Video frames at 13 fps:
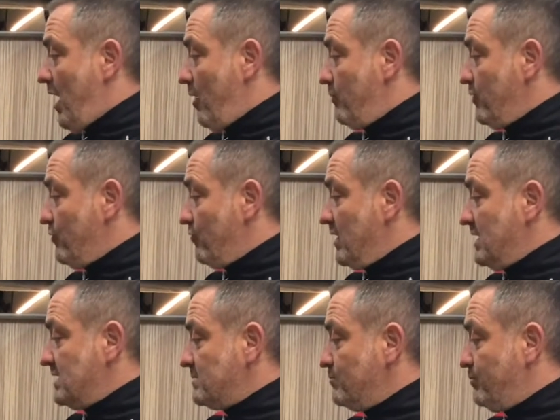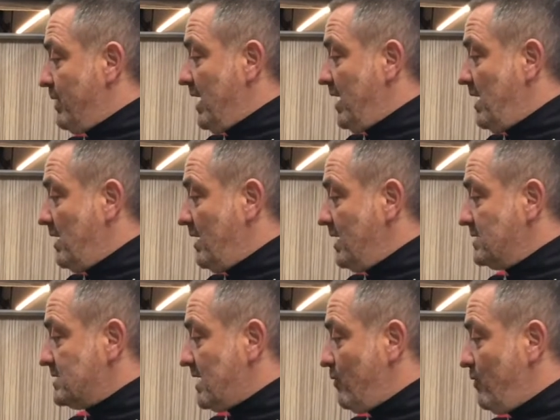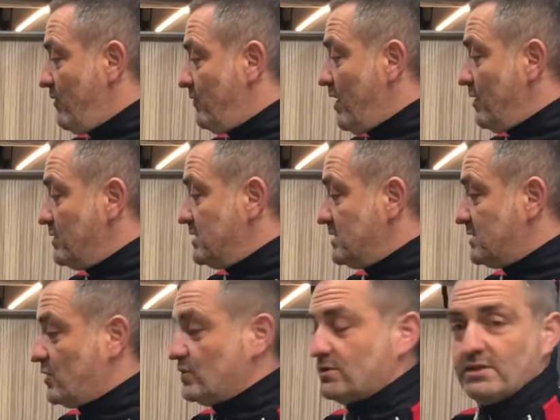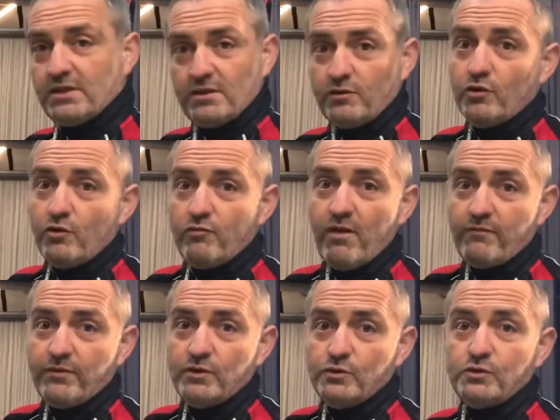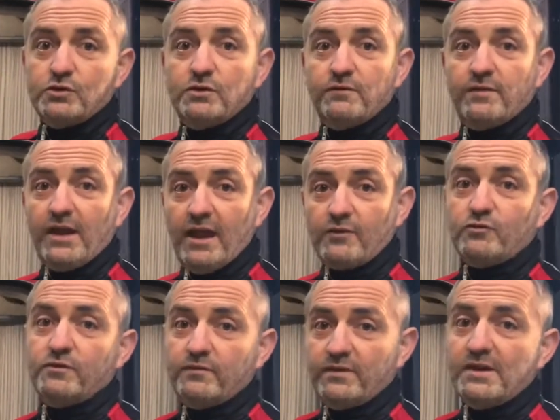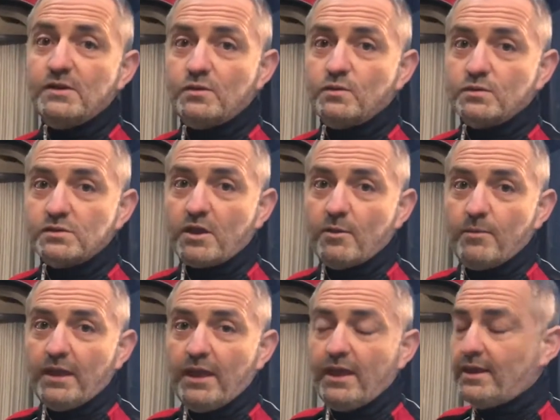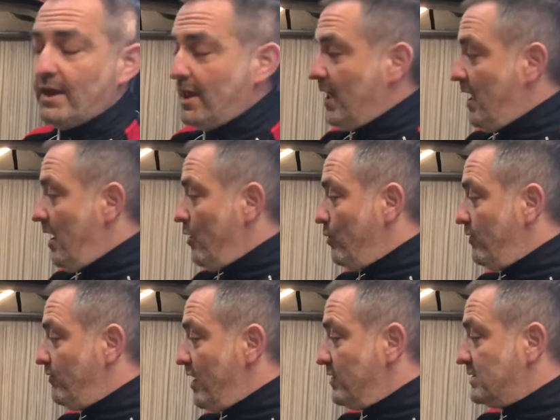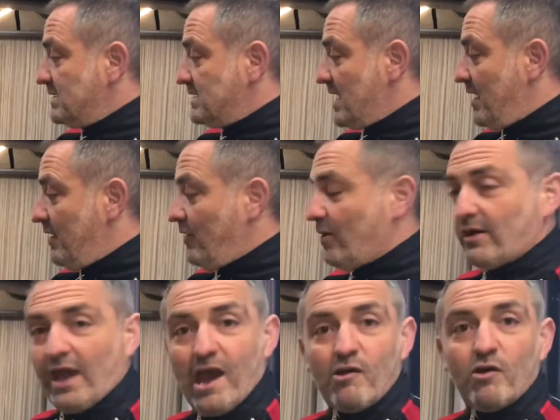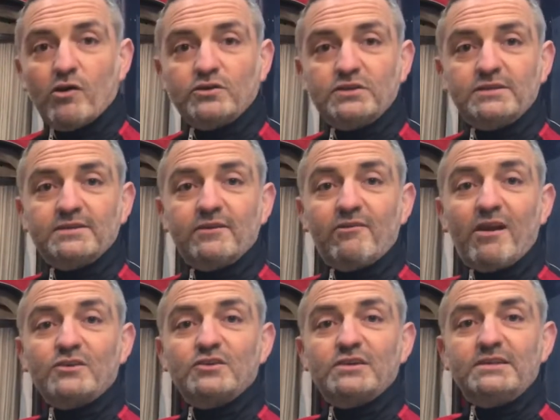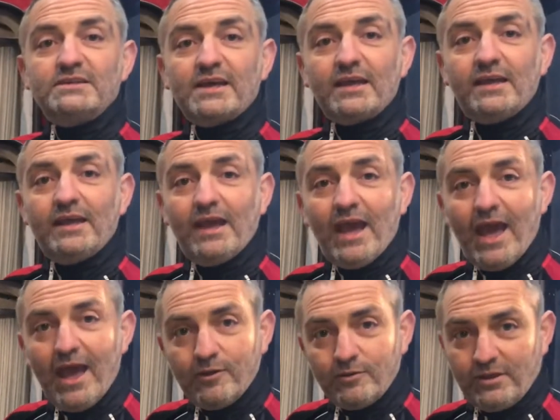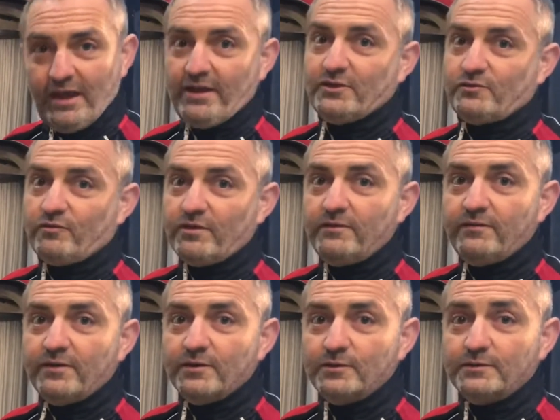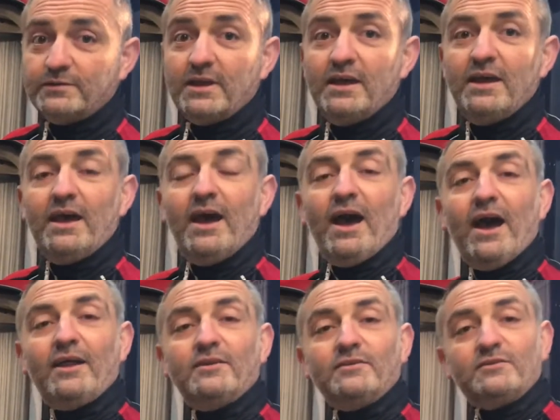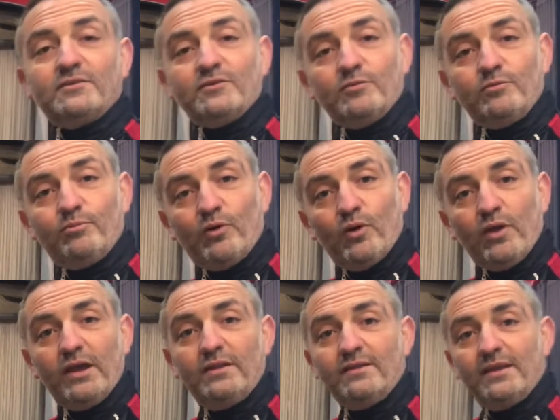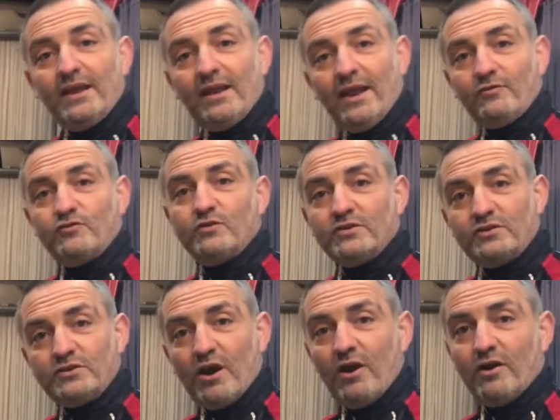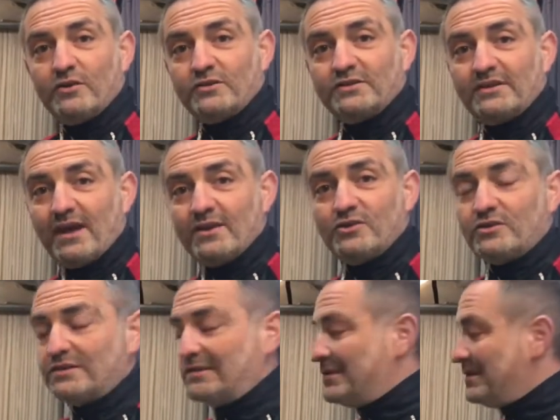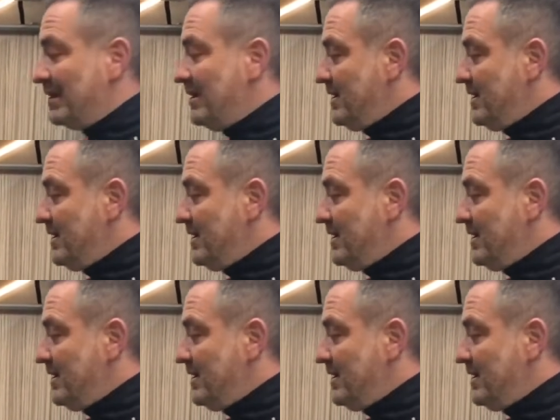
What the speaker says: The reason being is that we've noticed, because of the new revolution of electric vehicles coming in, we've noticed that a lot of garages are actually taking out gas refills and to put in the electric charge stations.